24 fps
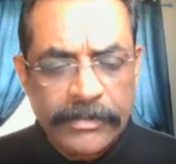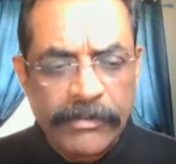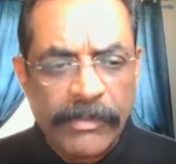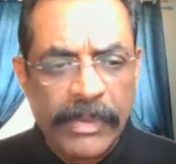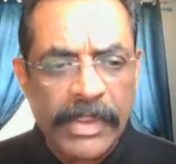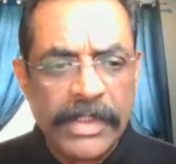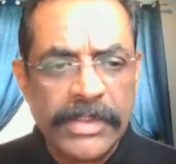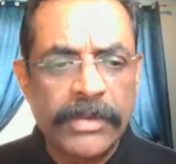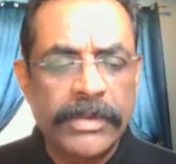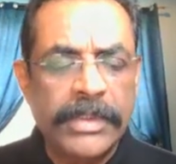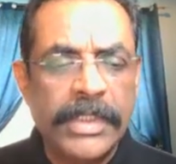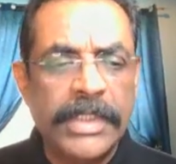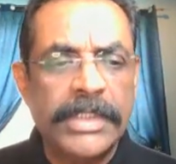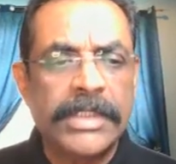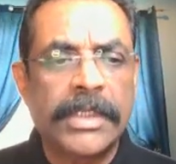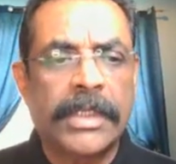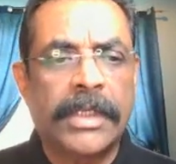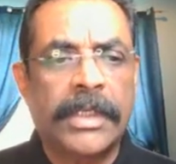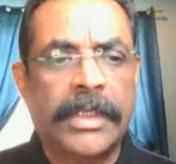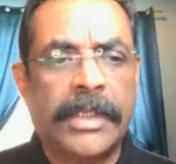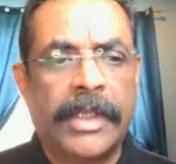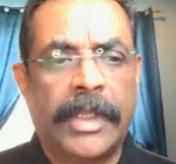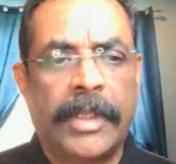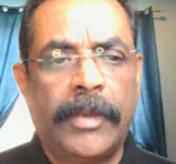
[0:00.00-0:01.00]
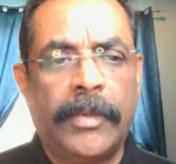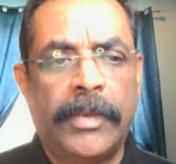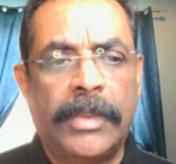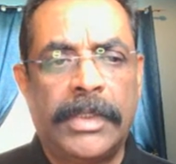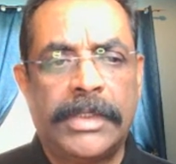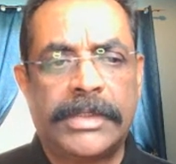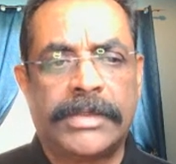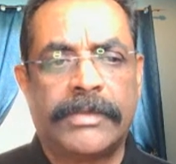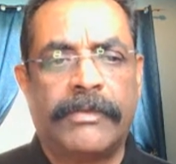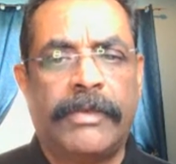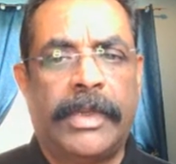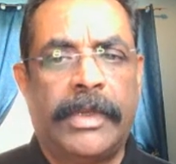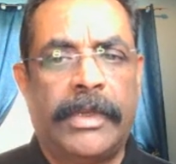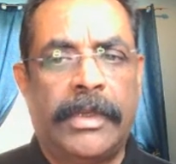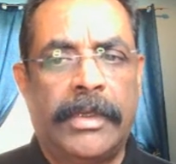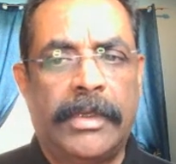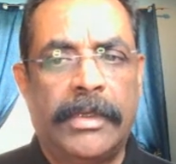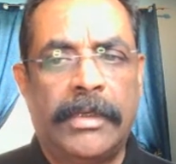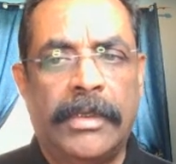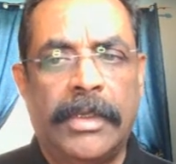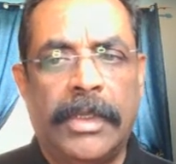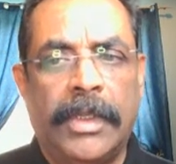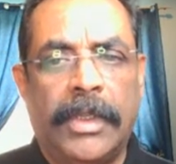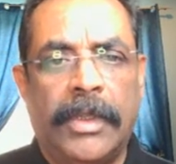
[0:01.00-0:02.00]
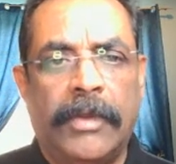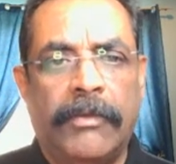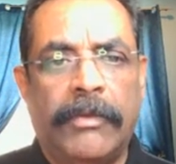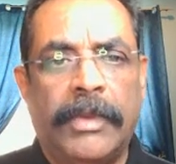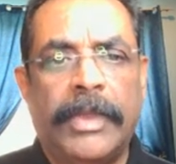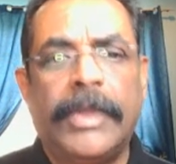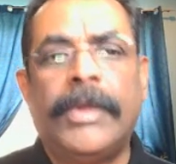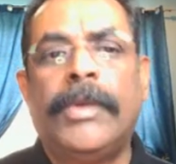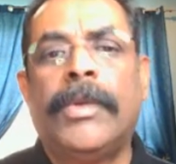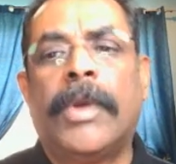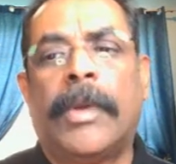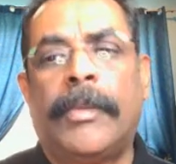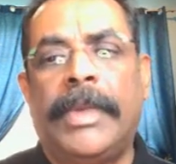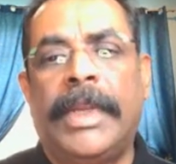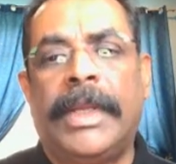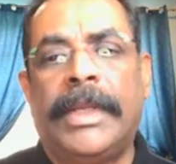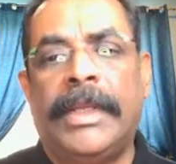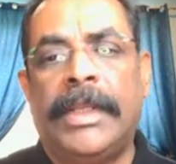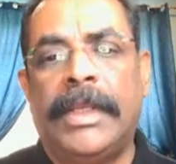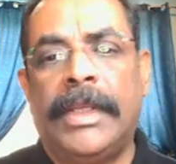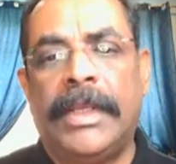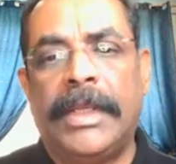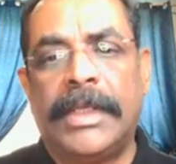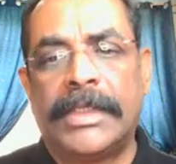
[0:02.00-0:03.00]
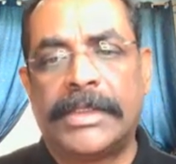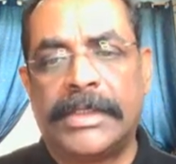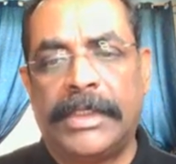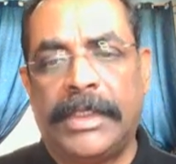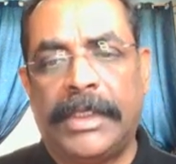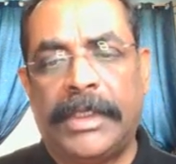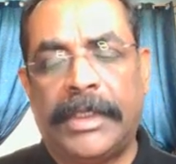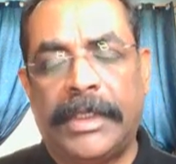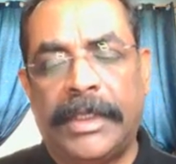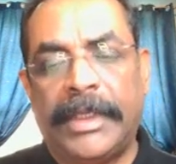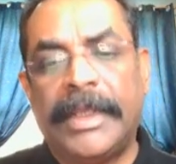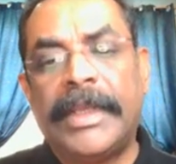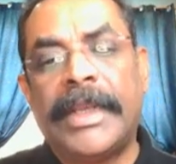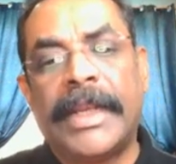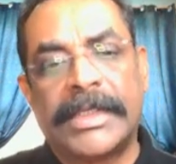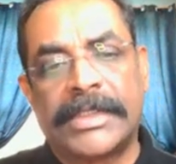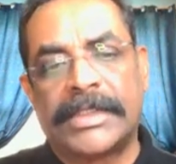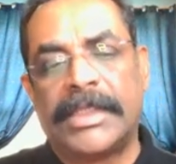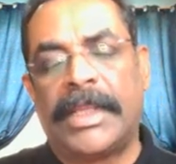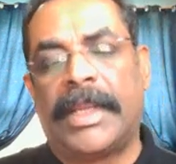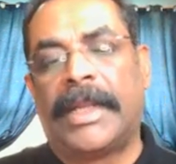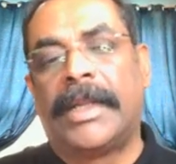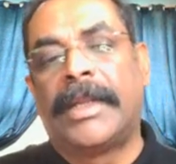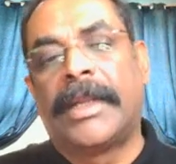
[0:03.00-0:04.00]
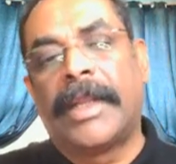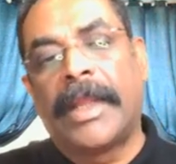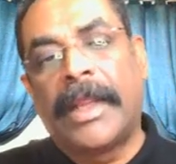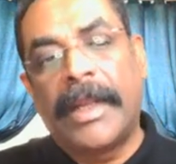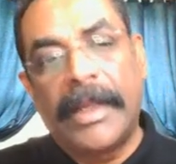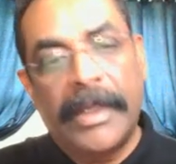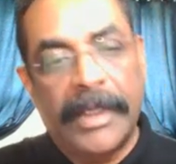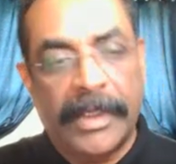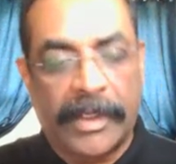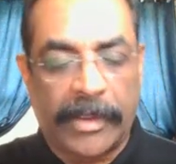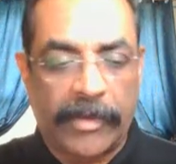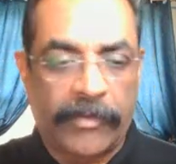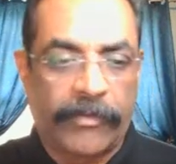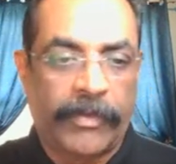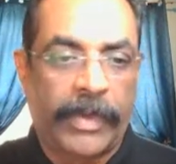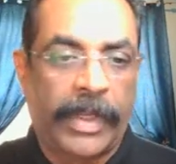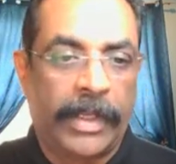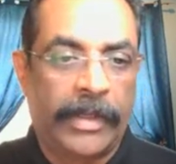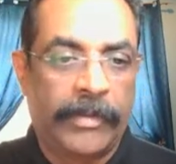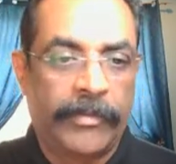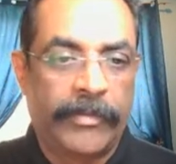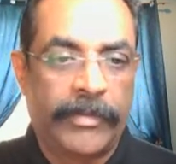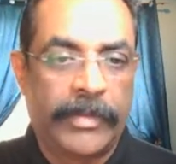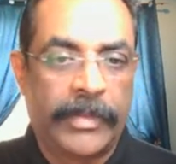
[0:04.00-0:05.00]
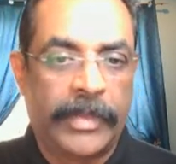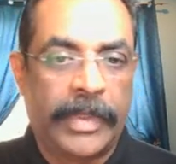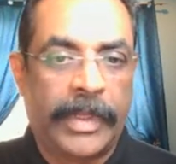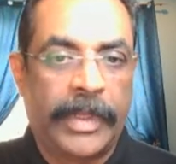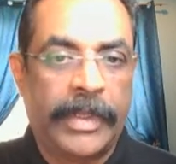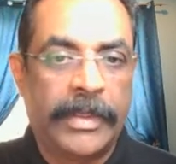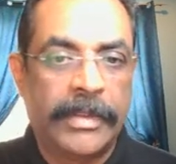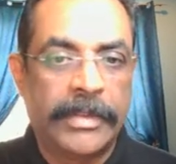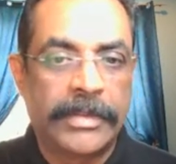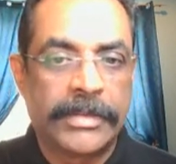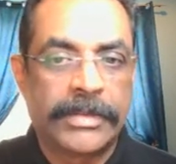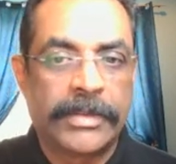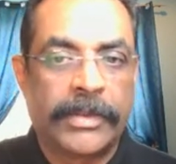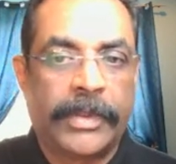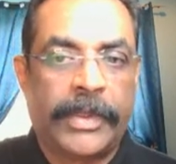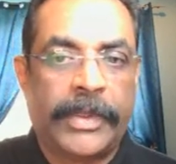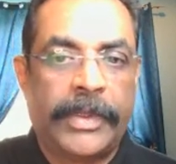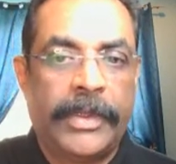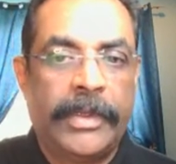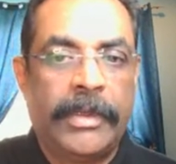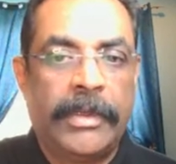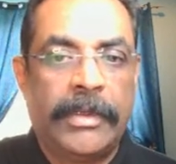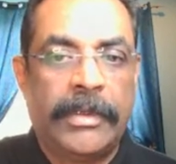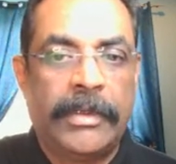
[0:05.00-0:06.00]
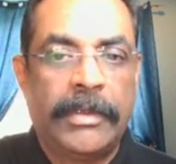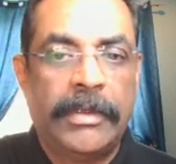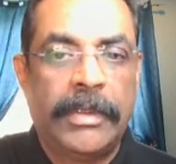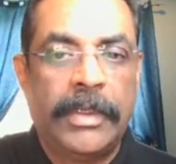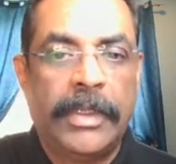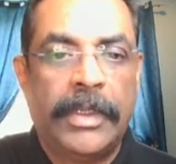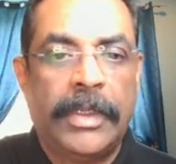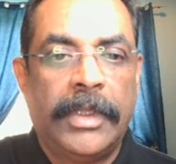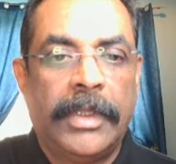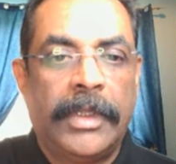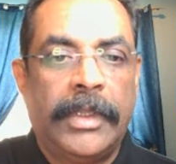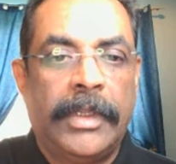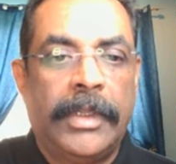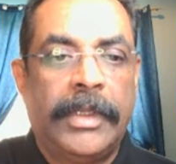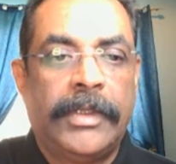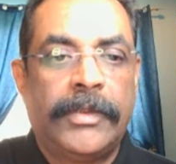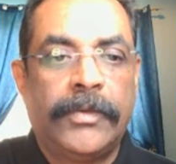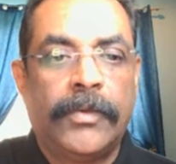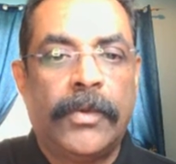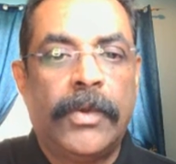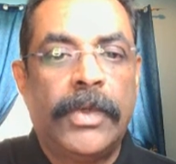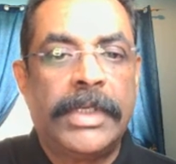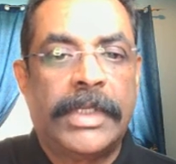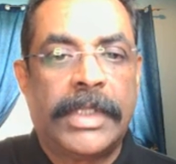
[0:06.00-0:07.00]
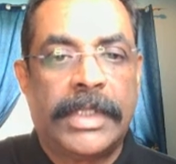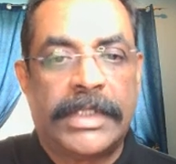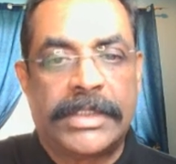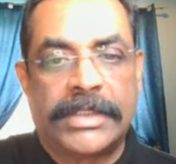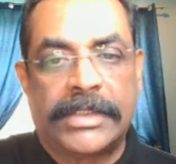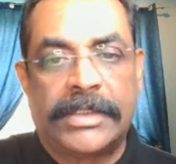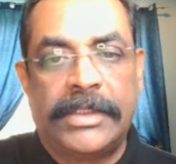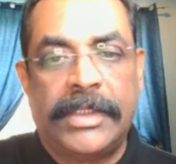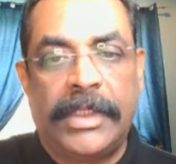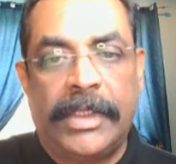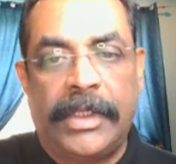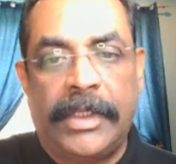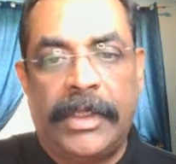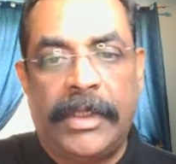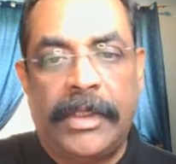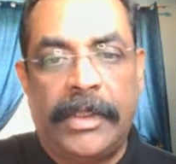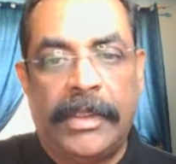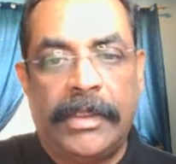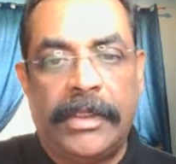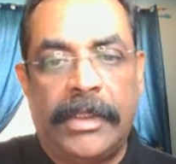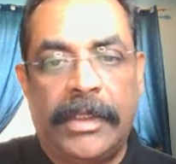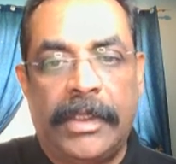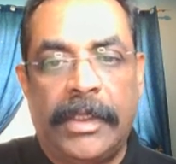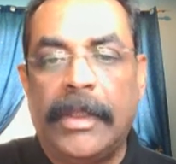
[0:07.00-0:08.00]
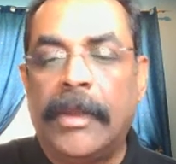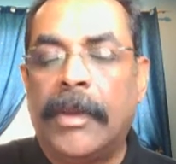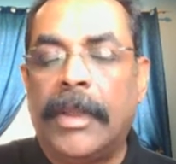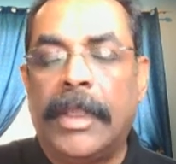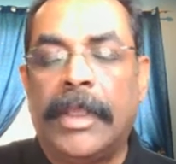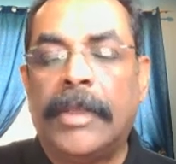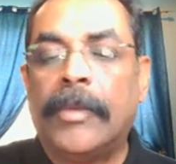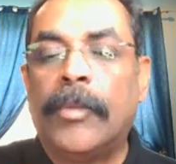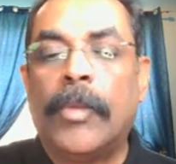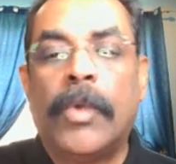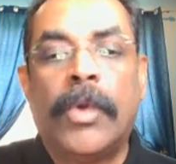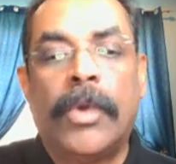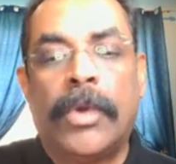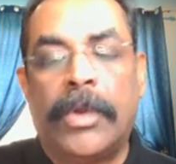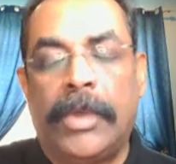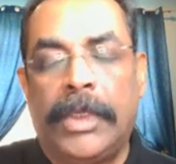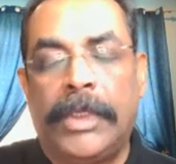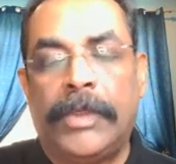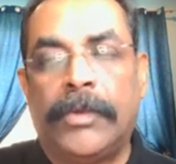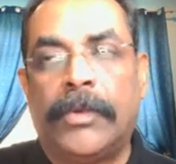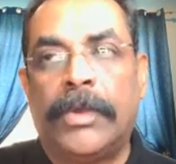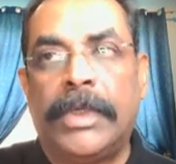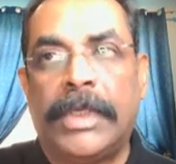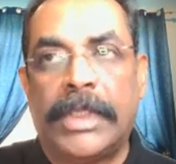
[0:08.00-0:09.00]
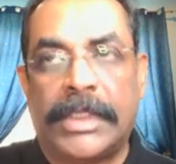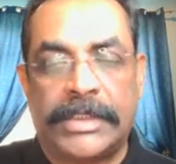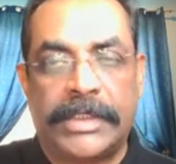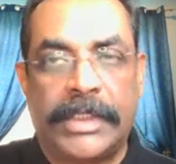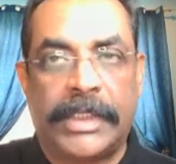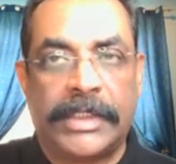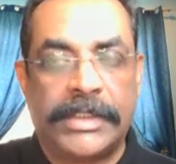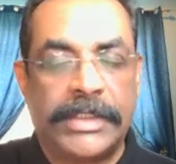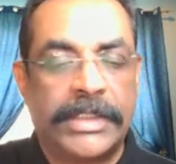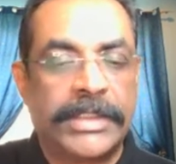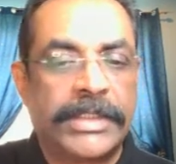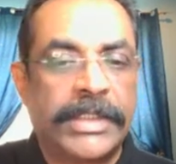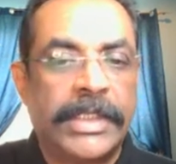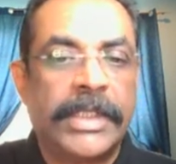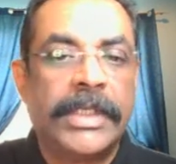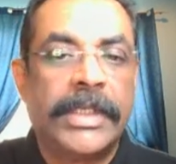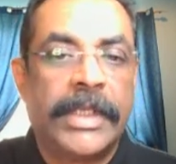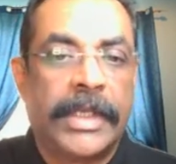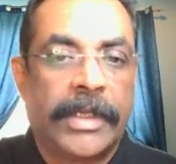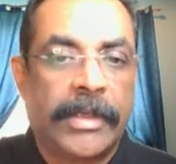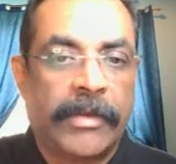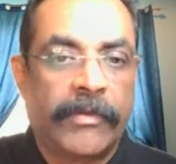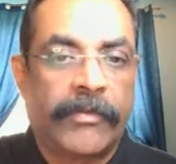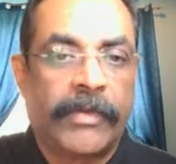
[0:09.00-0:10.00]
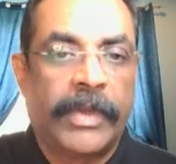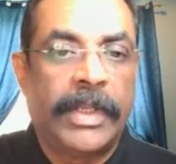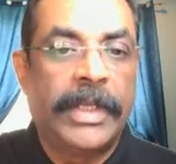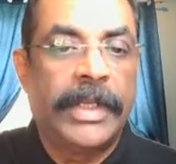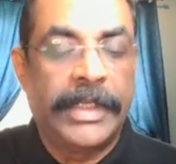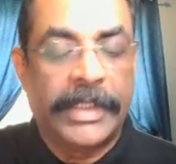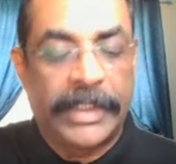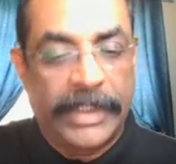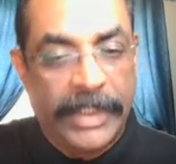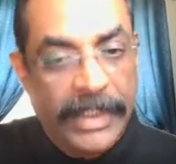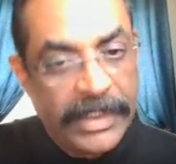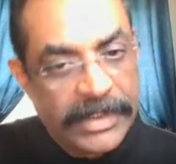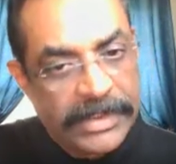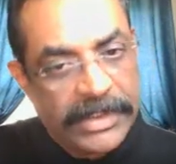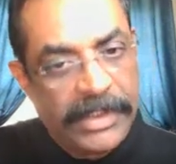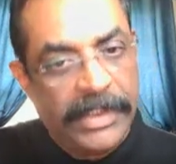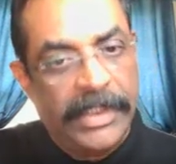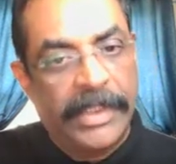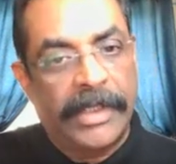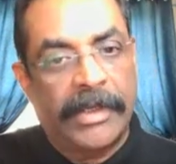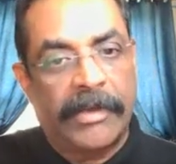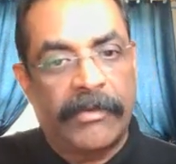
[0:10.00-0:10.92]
So these are tables where when you do update deletes, it rewrites the entire data file, right? So here it won't touch it won't touch the existing data file. It reads the data